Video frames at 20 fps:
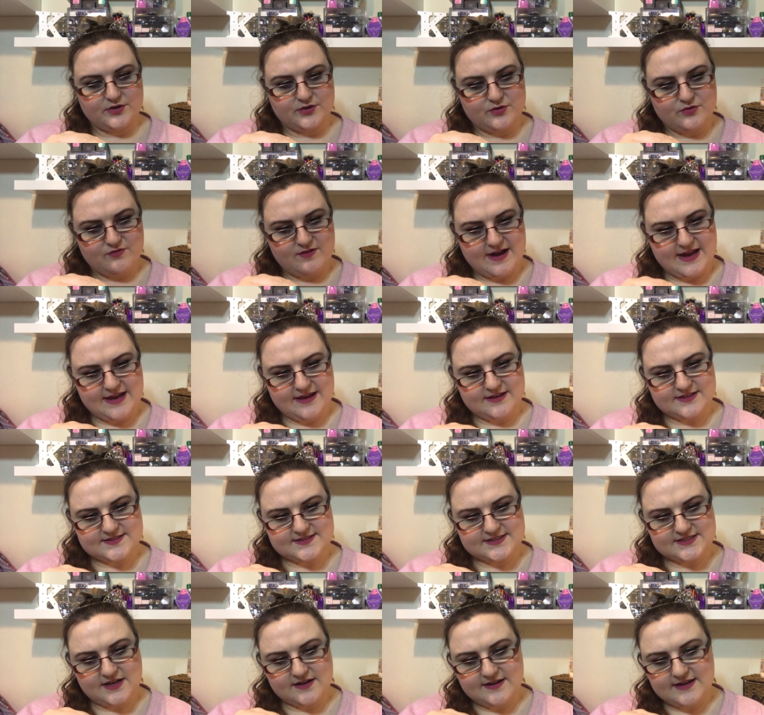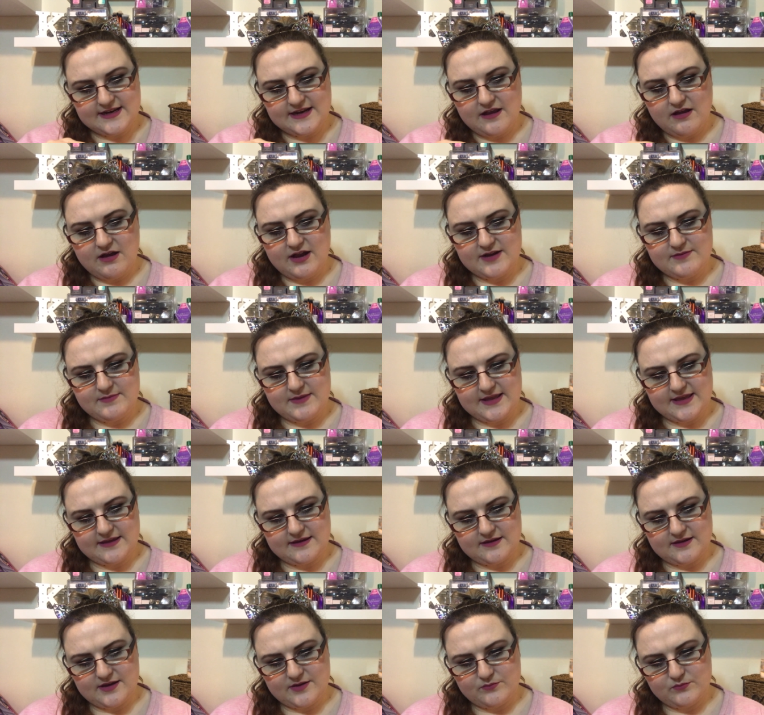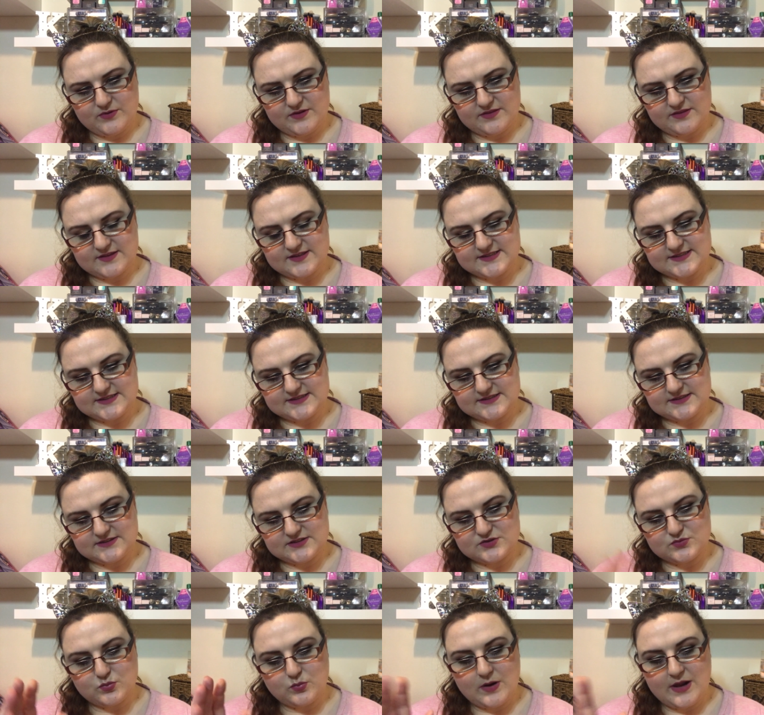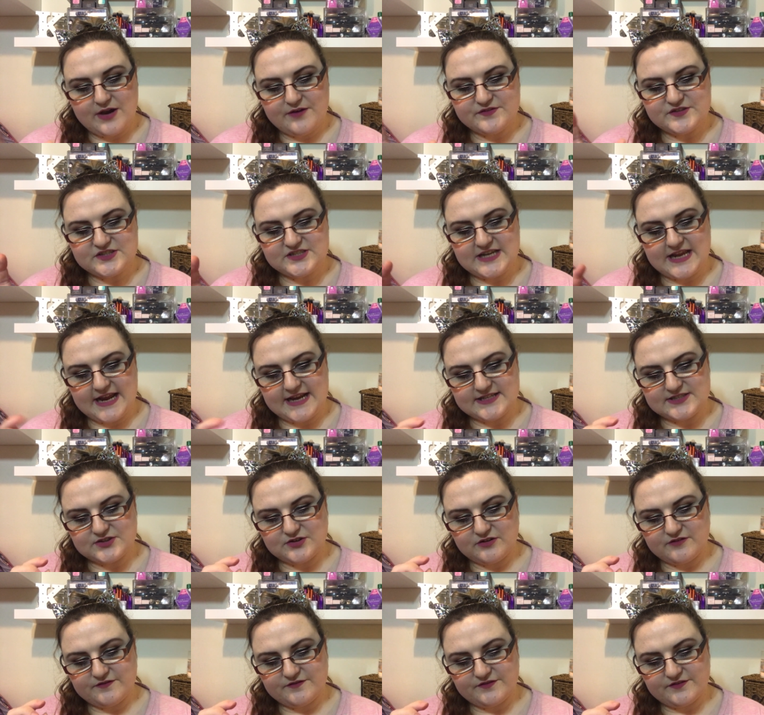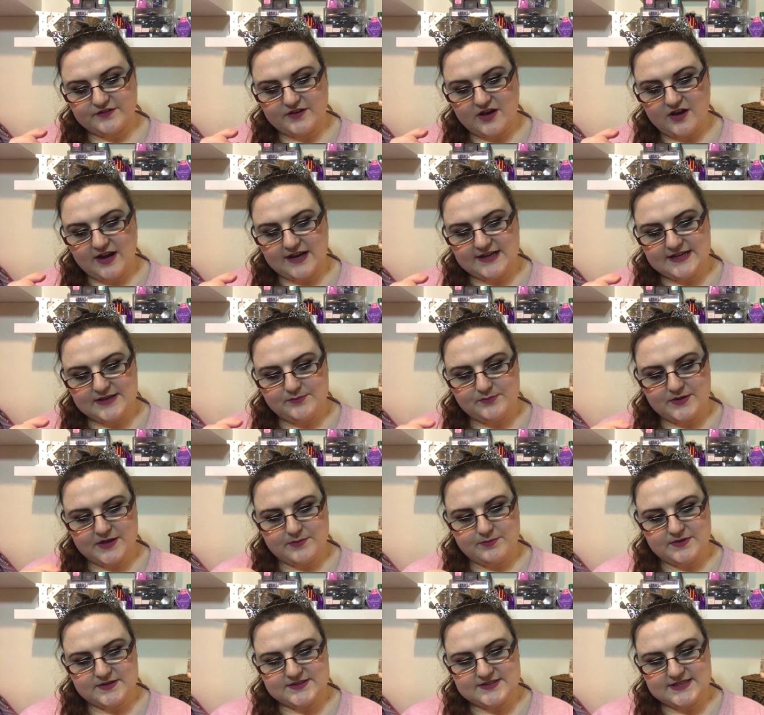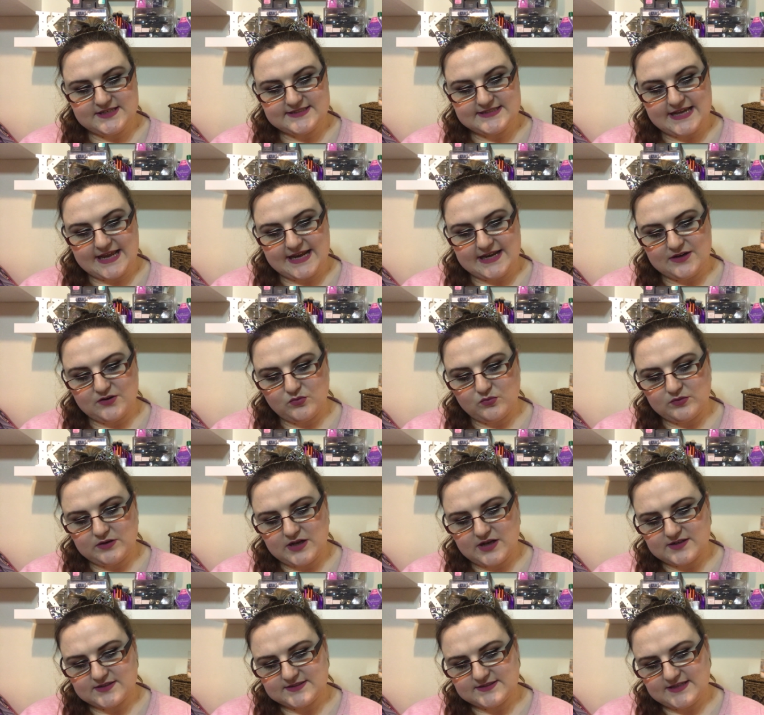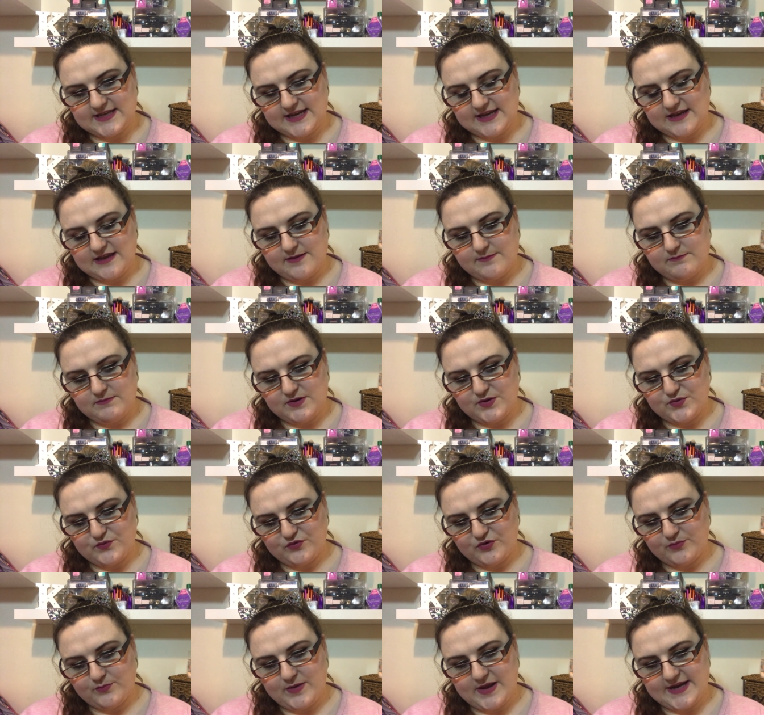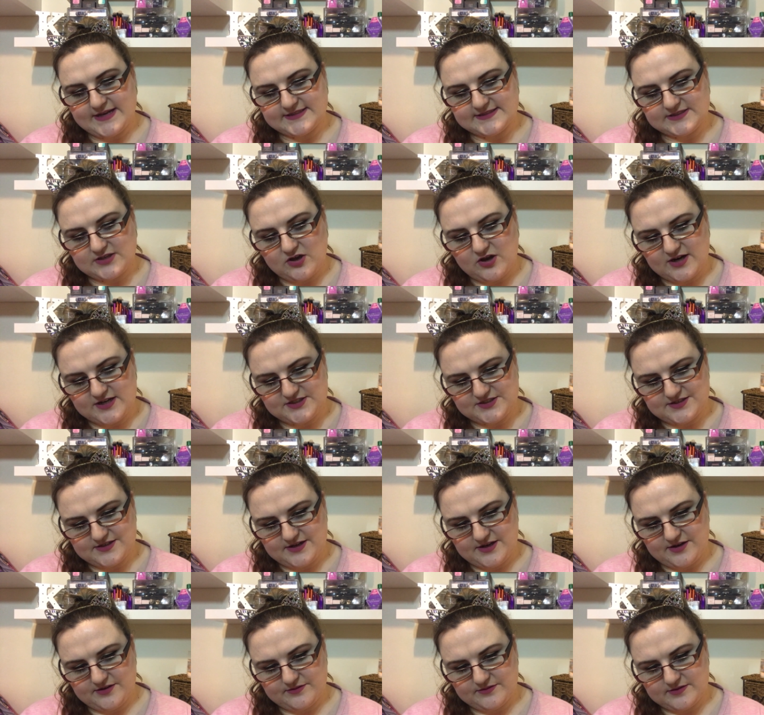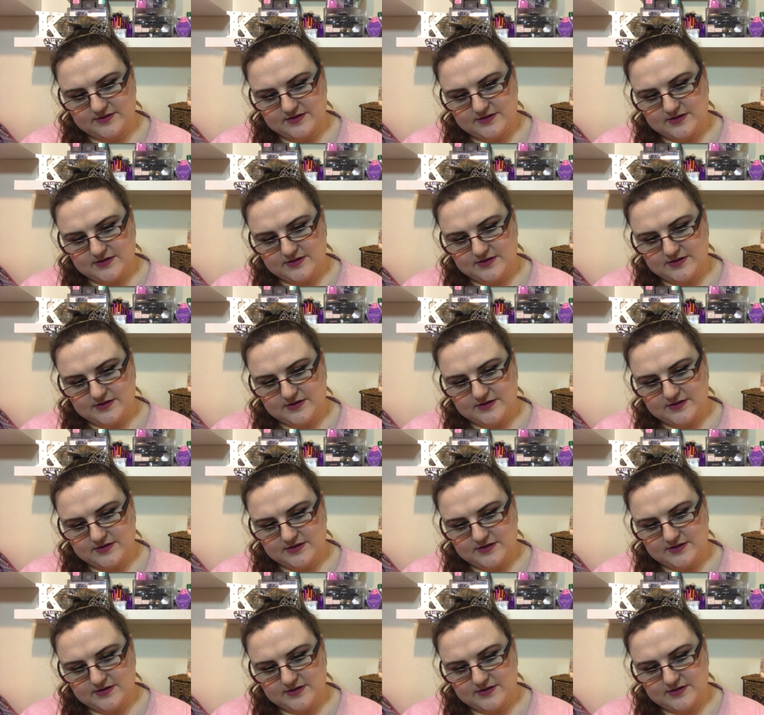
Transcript: Create stunning eye makeup with 12 shades of highly pigmented and long-lasting mineral-based eyeshadow.